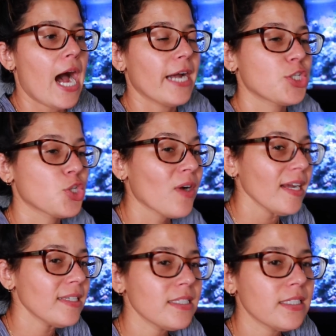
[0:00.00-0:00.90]
I
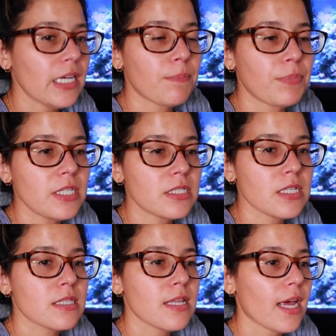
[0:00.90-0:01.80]
tried to get
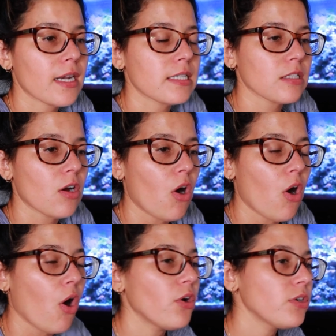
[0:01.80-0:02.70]
pieces that
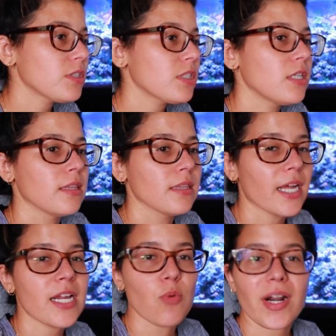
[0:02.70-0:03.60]
aren't
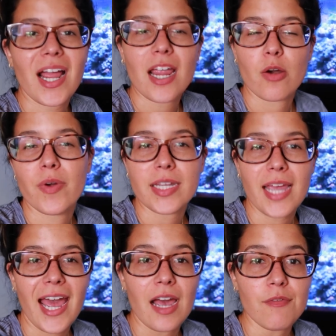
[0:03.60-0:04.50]
like what I already
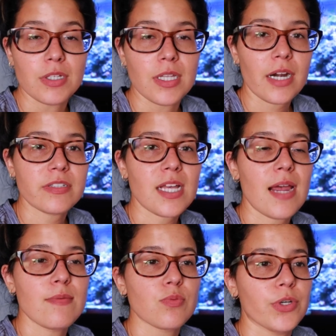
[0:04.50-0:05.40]
have. A lot of
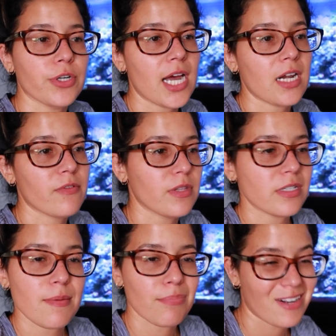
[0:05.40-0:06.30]
times when you're kind of in the
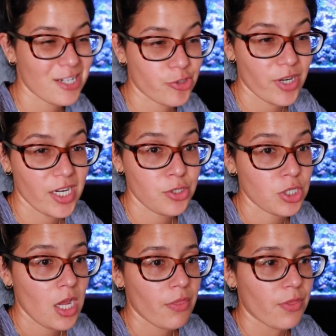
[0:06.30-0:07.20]
same price
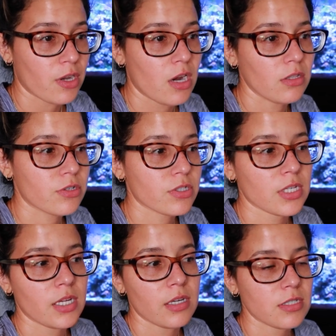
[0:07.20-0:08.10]
range, the colors
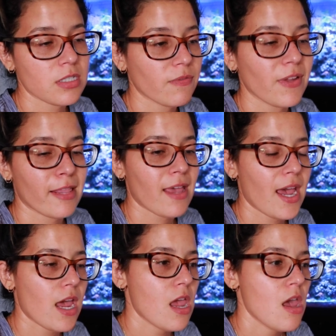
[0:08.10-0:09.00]
and stuff like
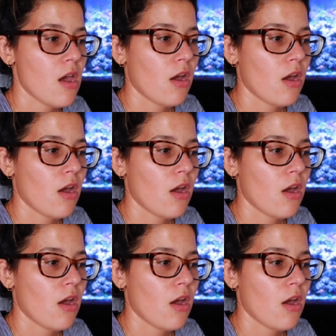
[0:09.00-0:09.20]
that